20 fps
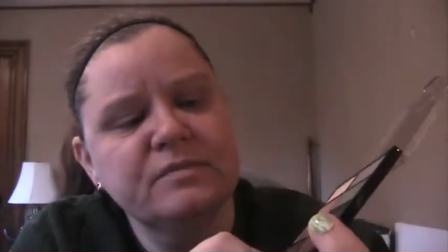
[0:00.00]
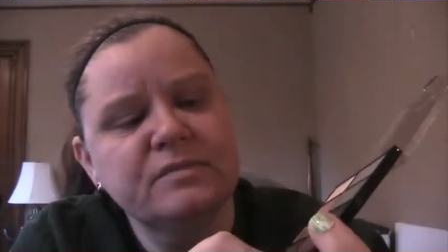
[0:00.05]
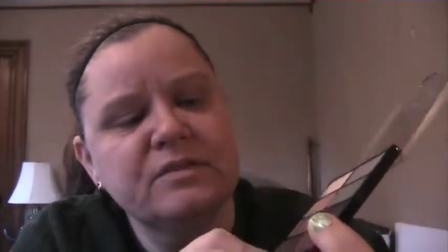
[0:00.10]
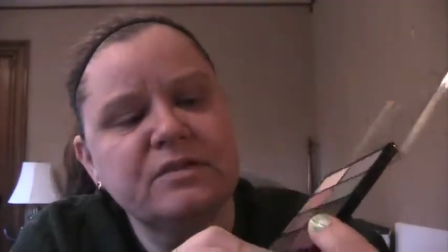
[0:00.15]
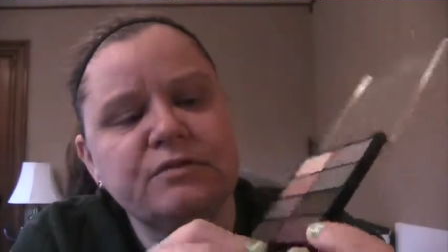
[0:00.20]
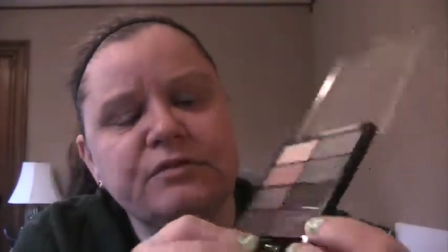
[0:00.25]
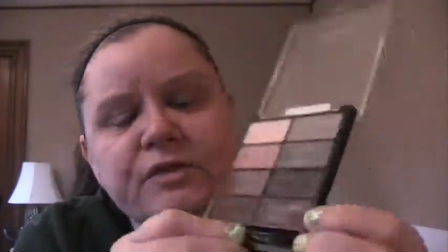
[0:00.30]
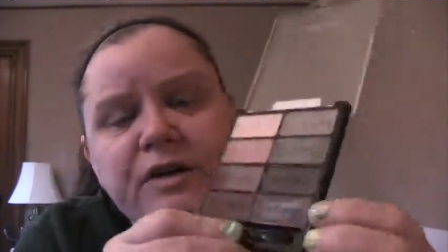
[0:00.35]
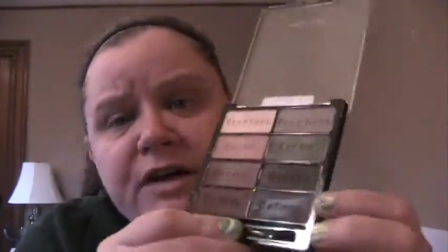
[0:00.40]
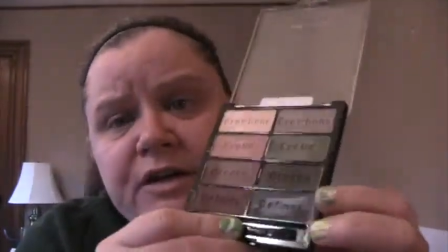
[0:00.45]

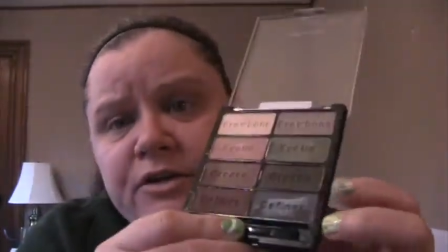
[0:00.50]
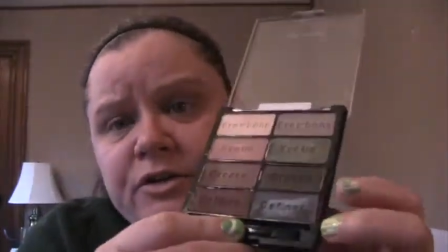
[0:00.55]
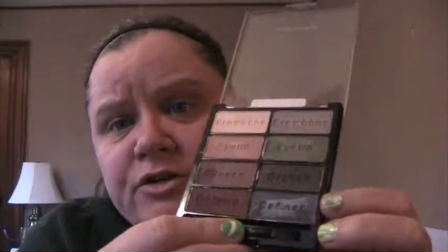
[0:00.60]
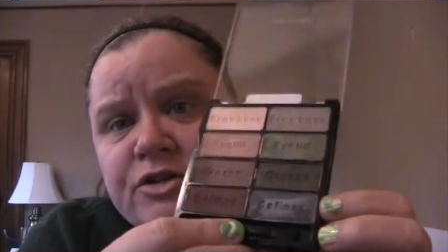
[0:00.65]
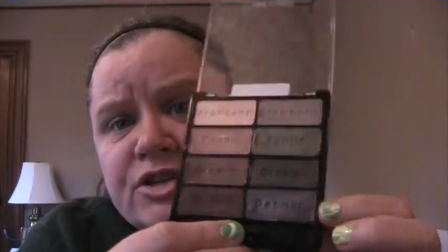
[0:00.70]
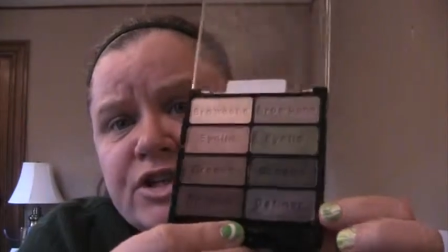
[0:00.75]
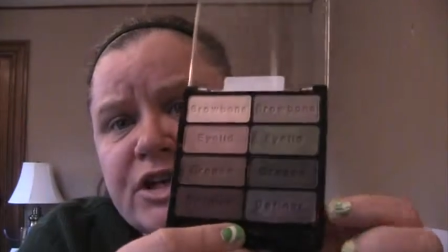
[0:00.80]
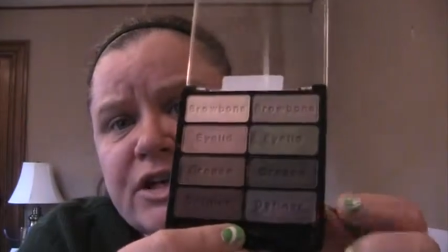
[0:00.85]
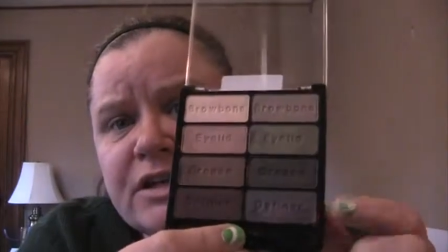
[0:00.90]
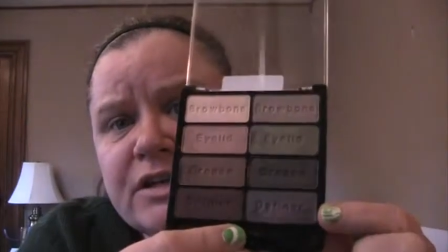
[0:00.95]
definer
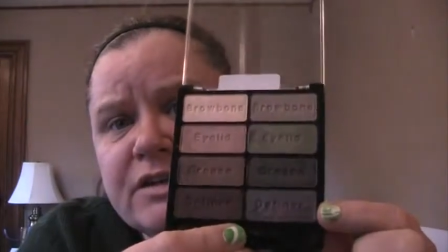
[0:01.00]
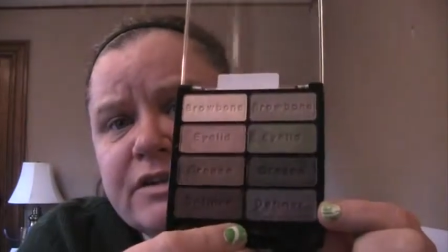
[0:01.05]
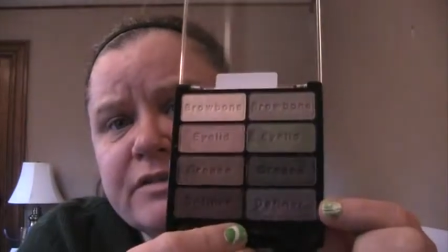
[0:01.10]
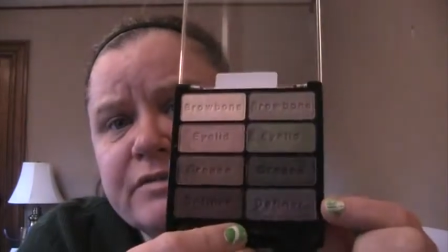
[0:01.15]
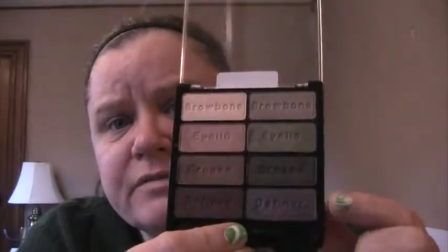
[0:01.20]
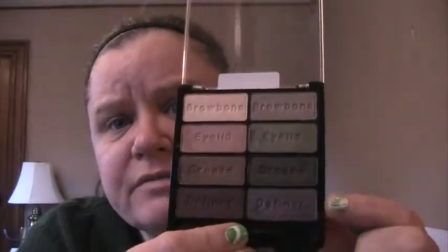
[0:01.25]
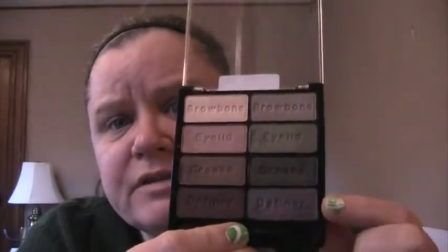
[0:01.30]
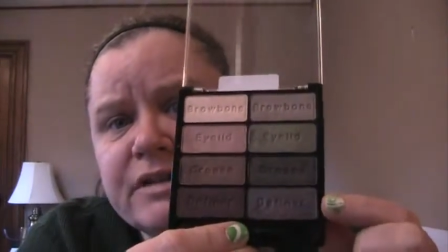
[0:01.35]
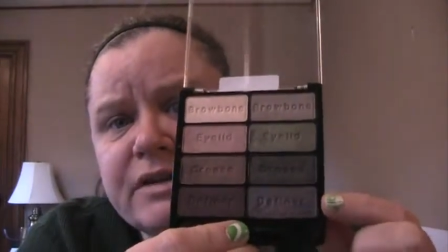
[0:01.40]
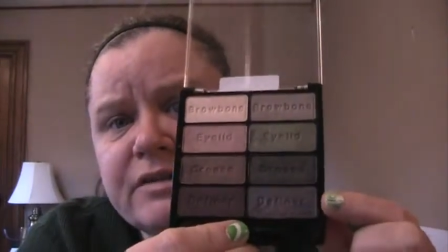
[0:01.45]
shade
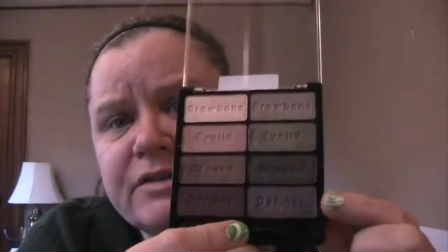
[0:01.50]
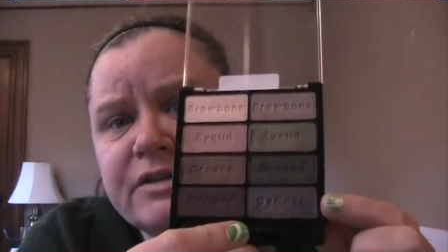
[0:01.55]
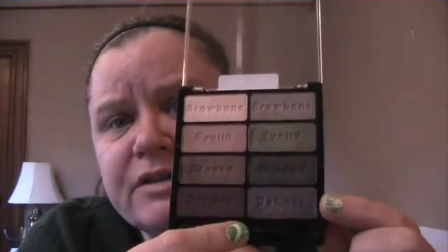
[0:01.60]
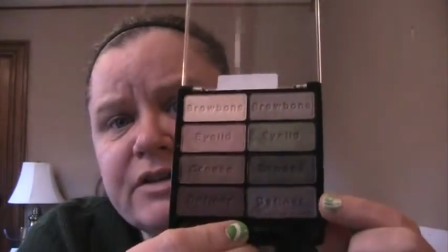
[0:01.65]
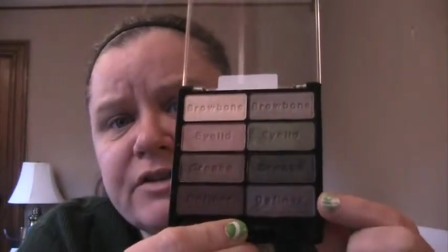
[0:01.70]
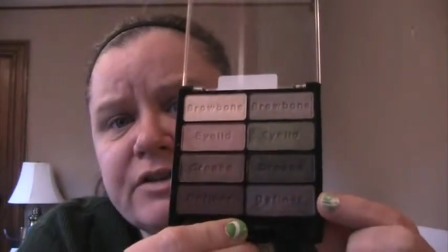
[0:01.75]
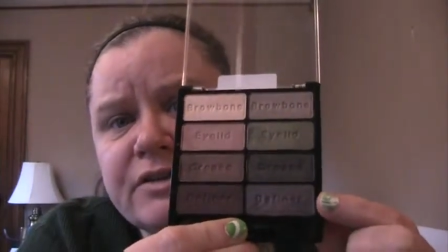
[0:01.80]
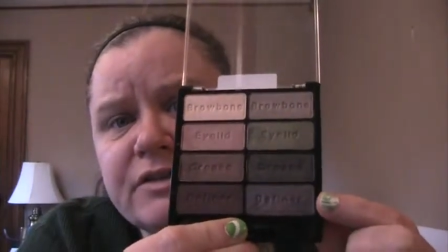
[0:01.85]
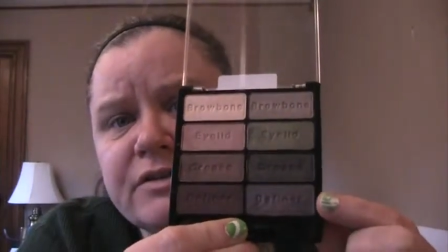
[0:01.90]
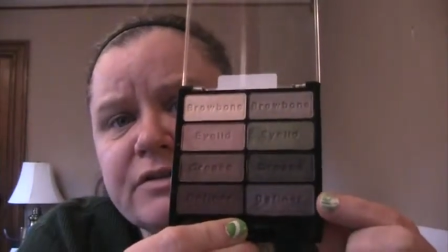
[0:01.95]
down
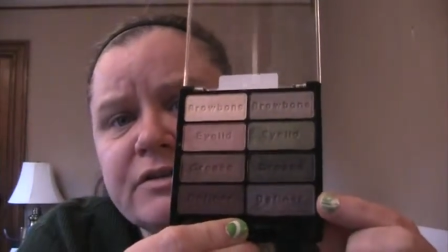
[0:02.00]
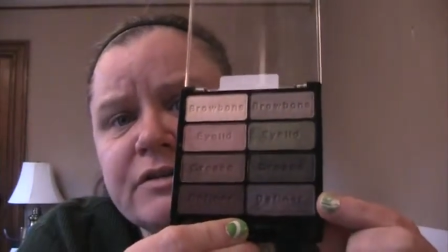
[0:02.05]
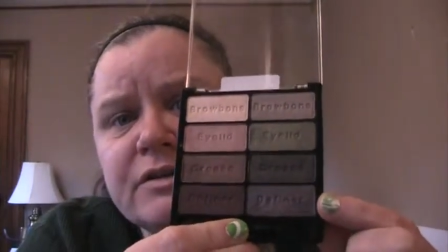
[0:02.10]
here